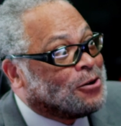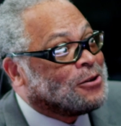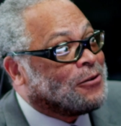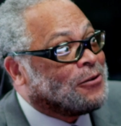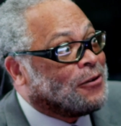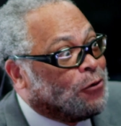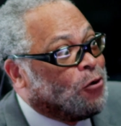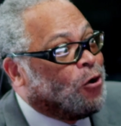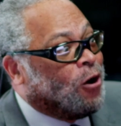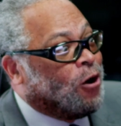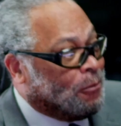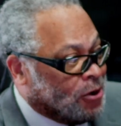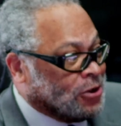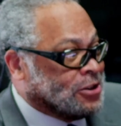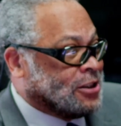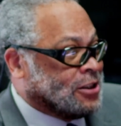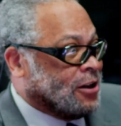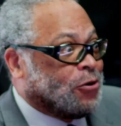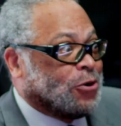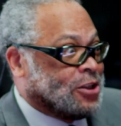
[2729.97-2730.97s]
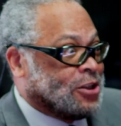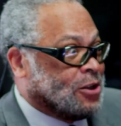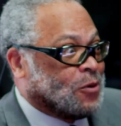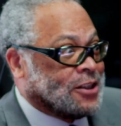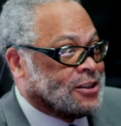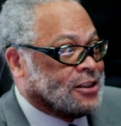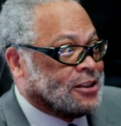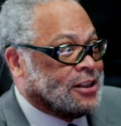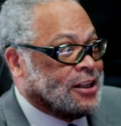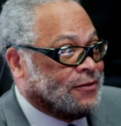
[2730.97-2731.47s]
form because, of course, it
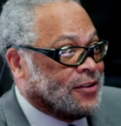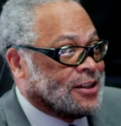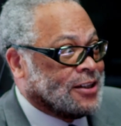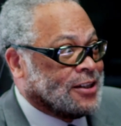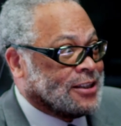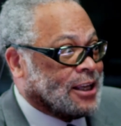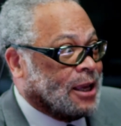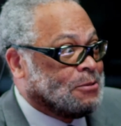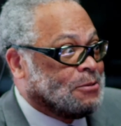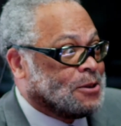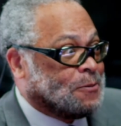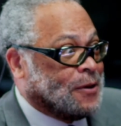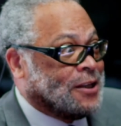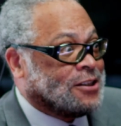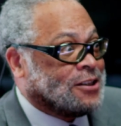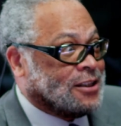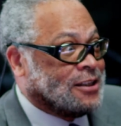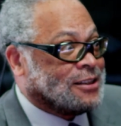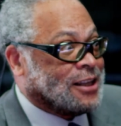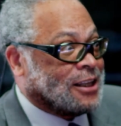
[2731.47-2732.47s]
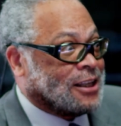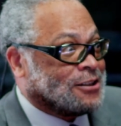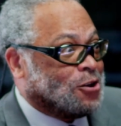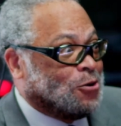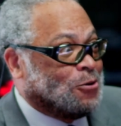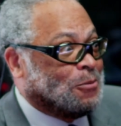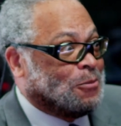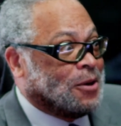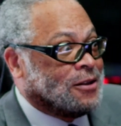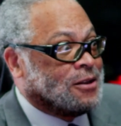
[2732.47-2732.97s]
wasn't even the same species as
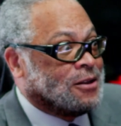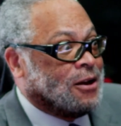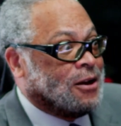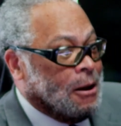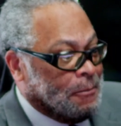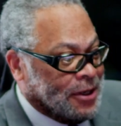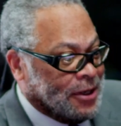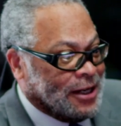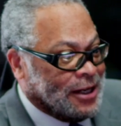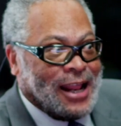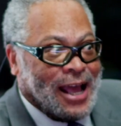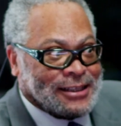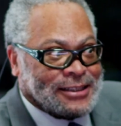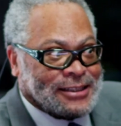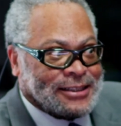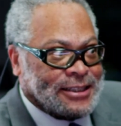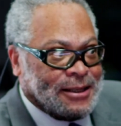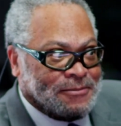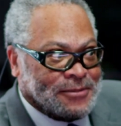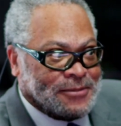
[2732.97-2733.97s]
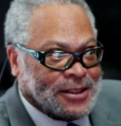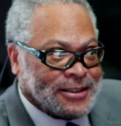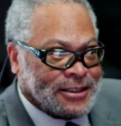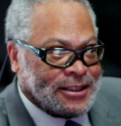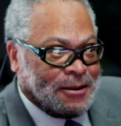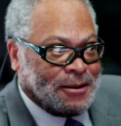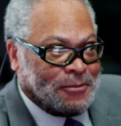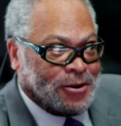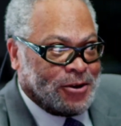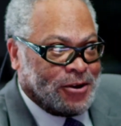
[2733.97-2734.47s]
human, but it has the
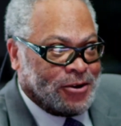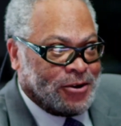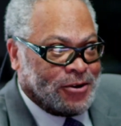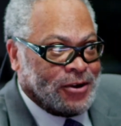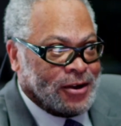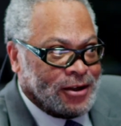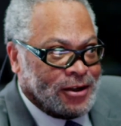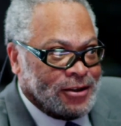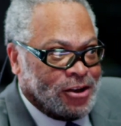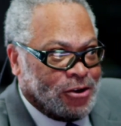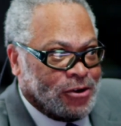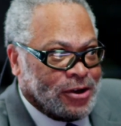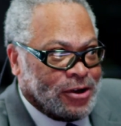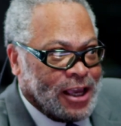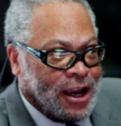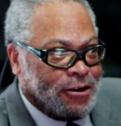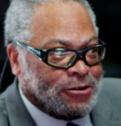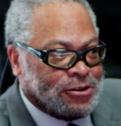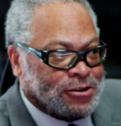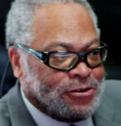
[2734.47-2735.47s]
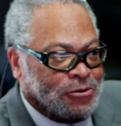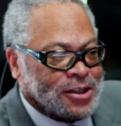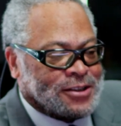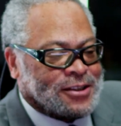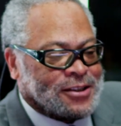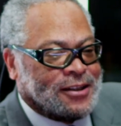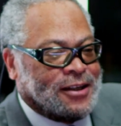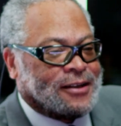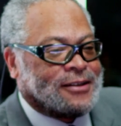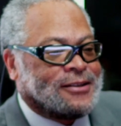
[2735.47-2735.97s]
similar,
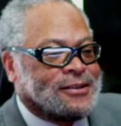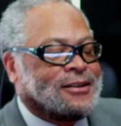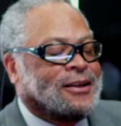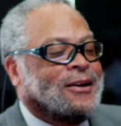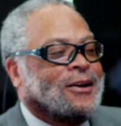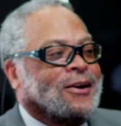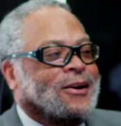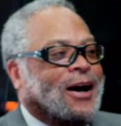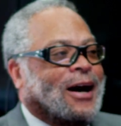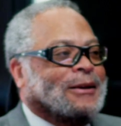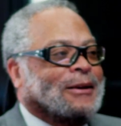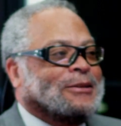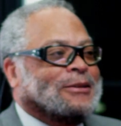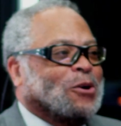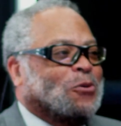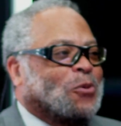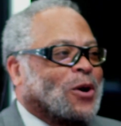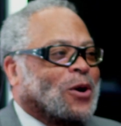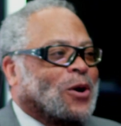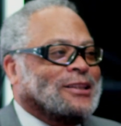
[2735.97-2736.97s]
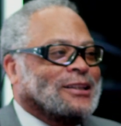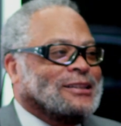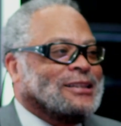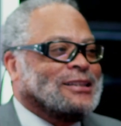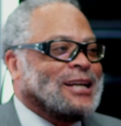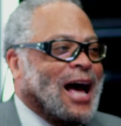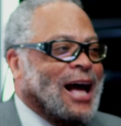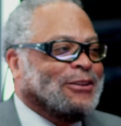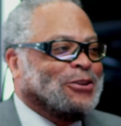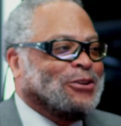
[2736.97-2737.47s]
characteristics. So what the
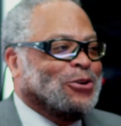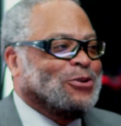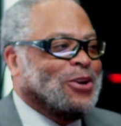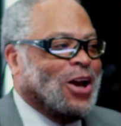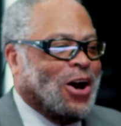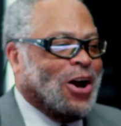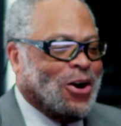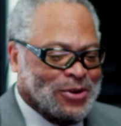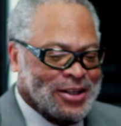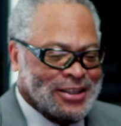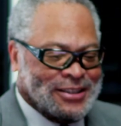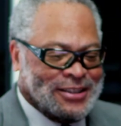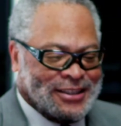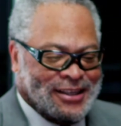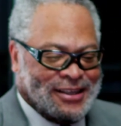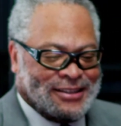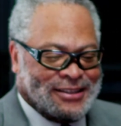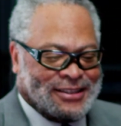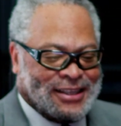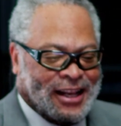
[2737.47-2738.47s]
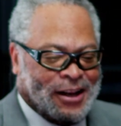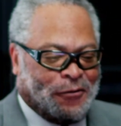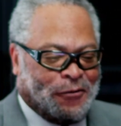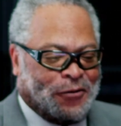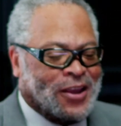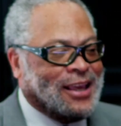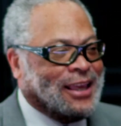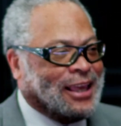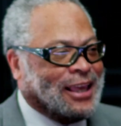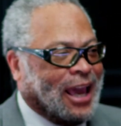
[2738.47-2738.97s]
doctor noticed is that if
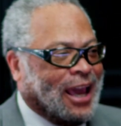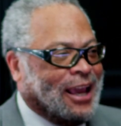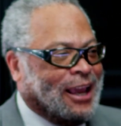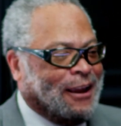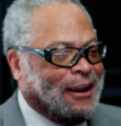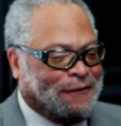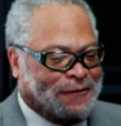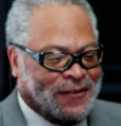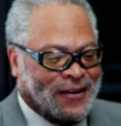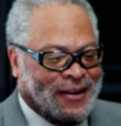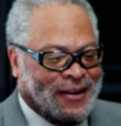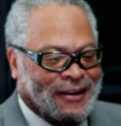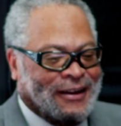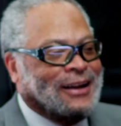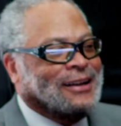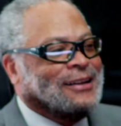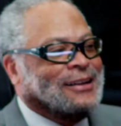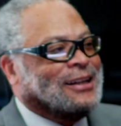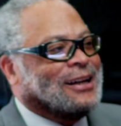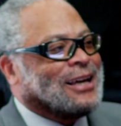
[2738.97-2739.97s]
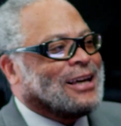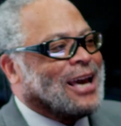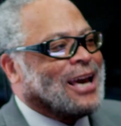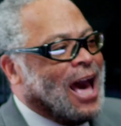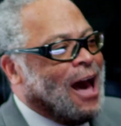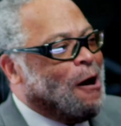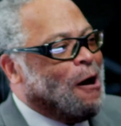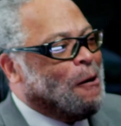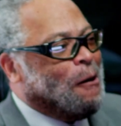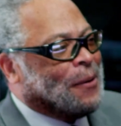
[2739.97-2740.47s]
he gave the
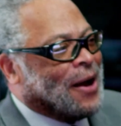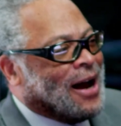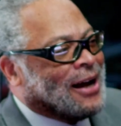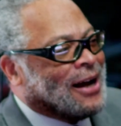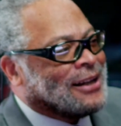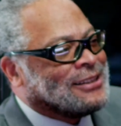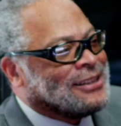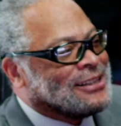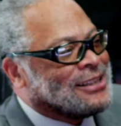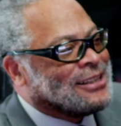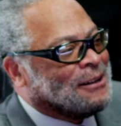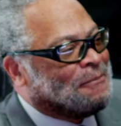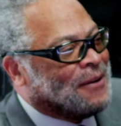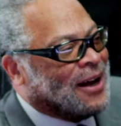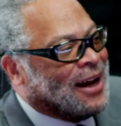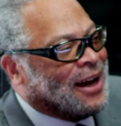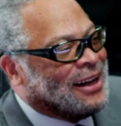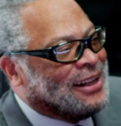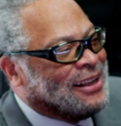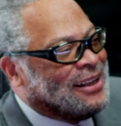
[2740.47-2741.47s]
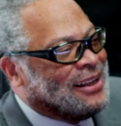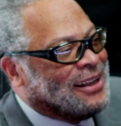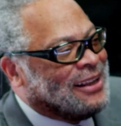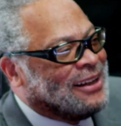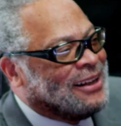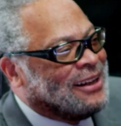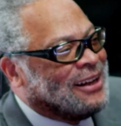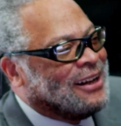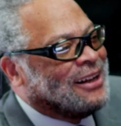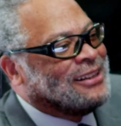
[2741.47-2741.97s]
cowpox to somebody,
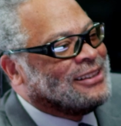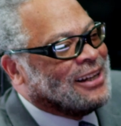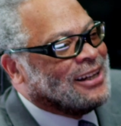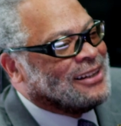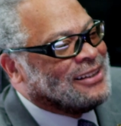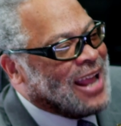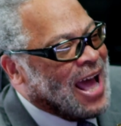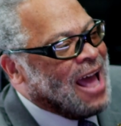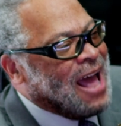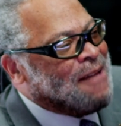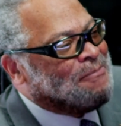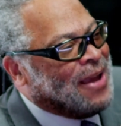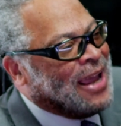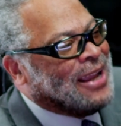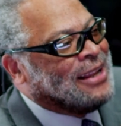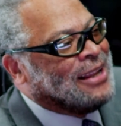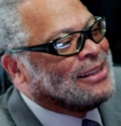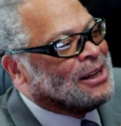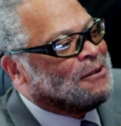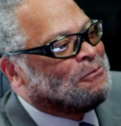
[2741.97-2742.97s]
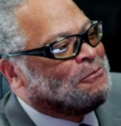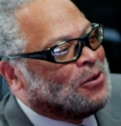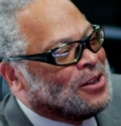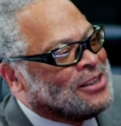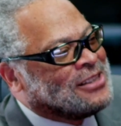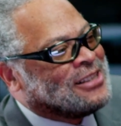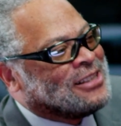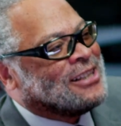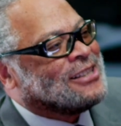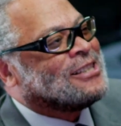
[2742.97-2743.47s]
then that made them
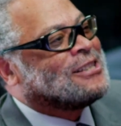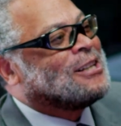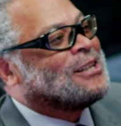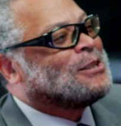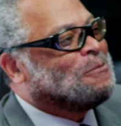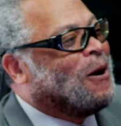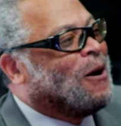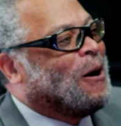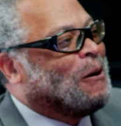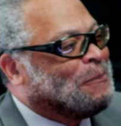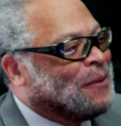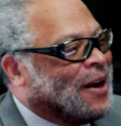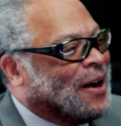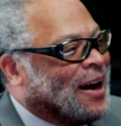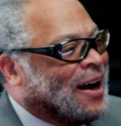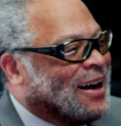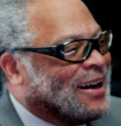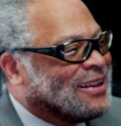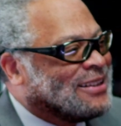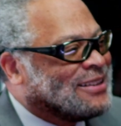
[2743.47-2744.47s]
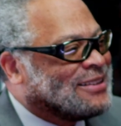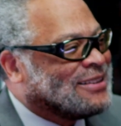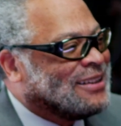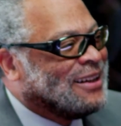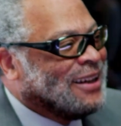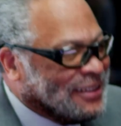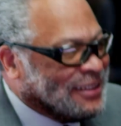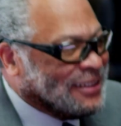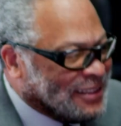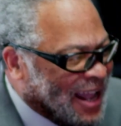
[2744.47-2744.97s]
resist the smallpox.
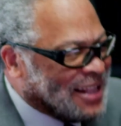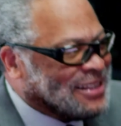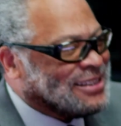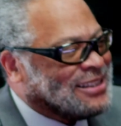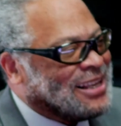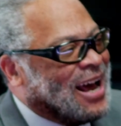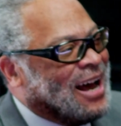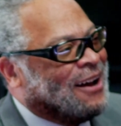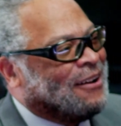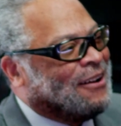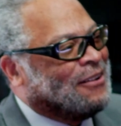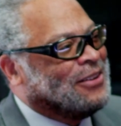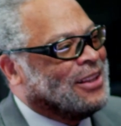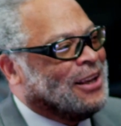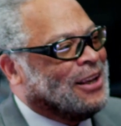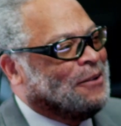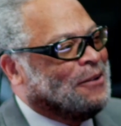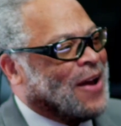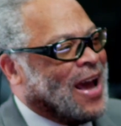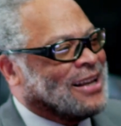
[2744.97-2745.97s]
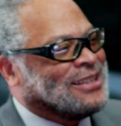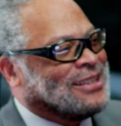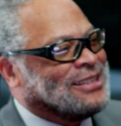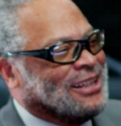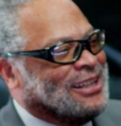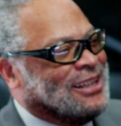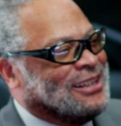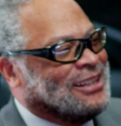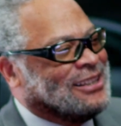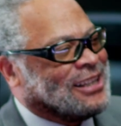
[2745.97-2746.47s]
That's how the
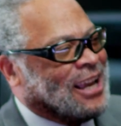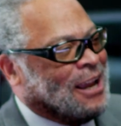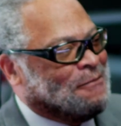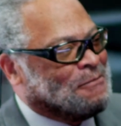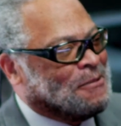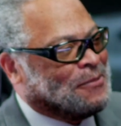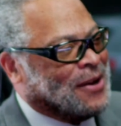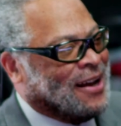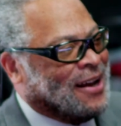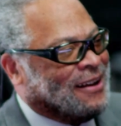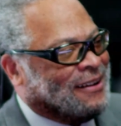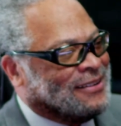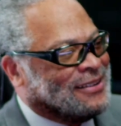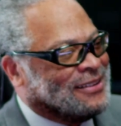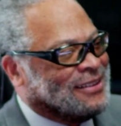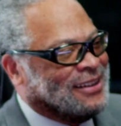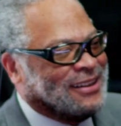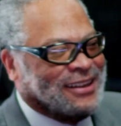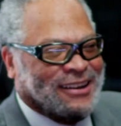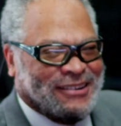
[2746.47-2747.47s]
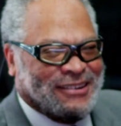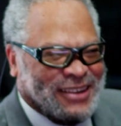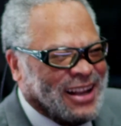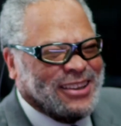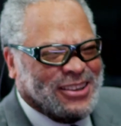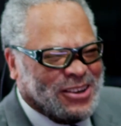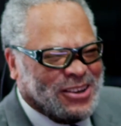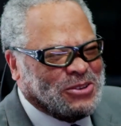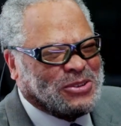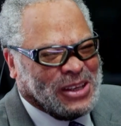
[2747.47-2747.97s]
vaccines came about.
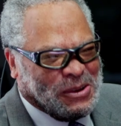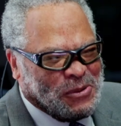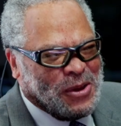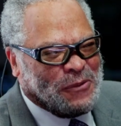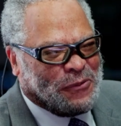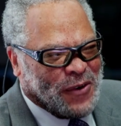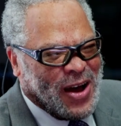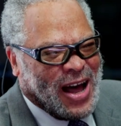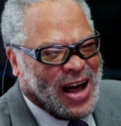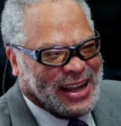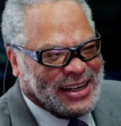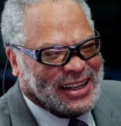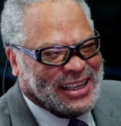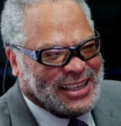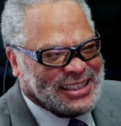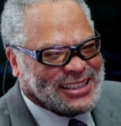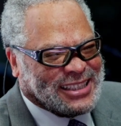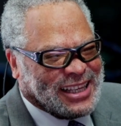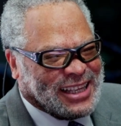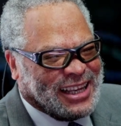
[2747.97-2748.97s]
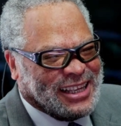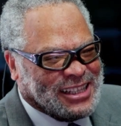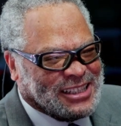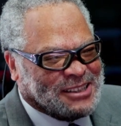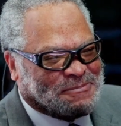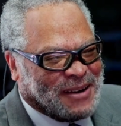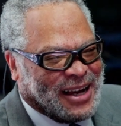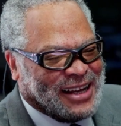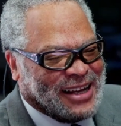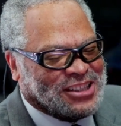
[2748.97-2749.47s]
Usually we find these things
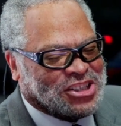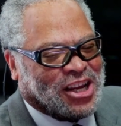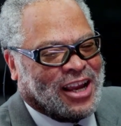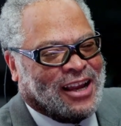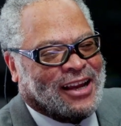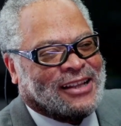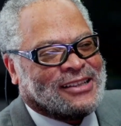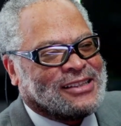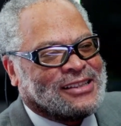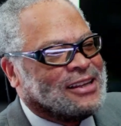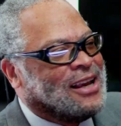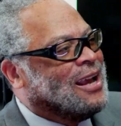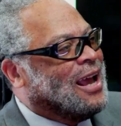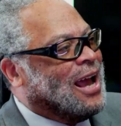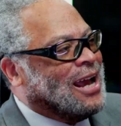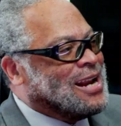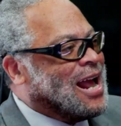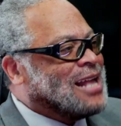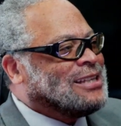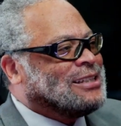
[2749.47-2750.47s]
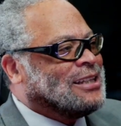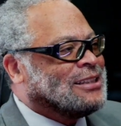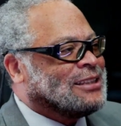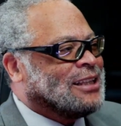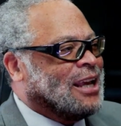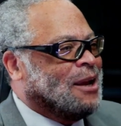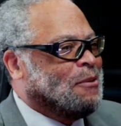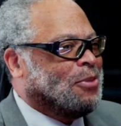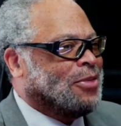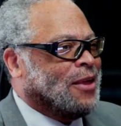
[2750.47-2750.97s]
by chance. And that's the
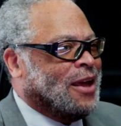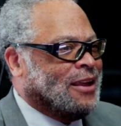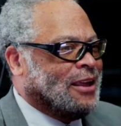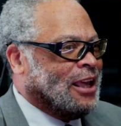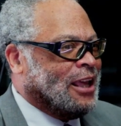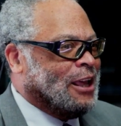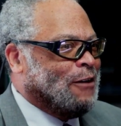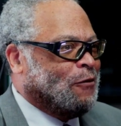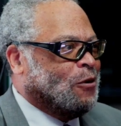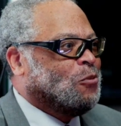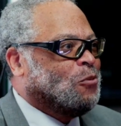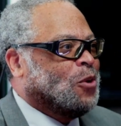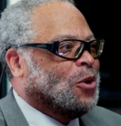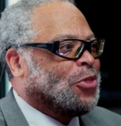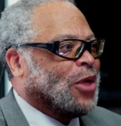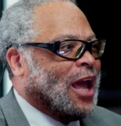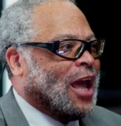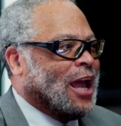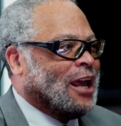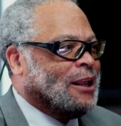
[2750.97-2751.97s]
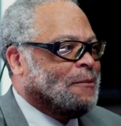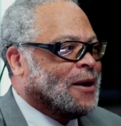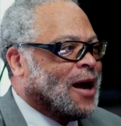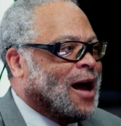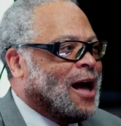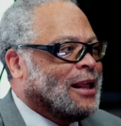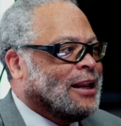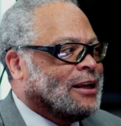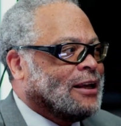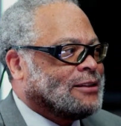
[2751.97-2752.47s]
same thing even with
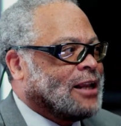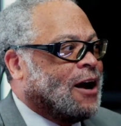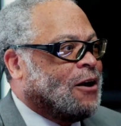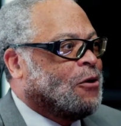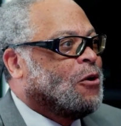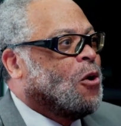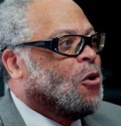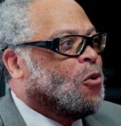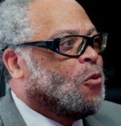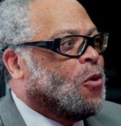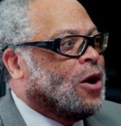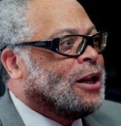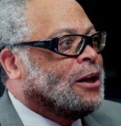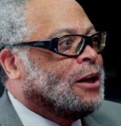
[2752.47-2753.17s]
antibiotics. Now, one of the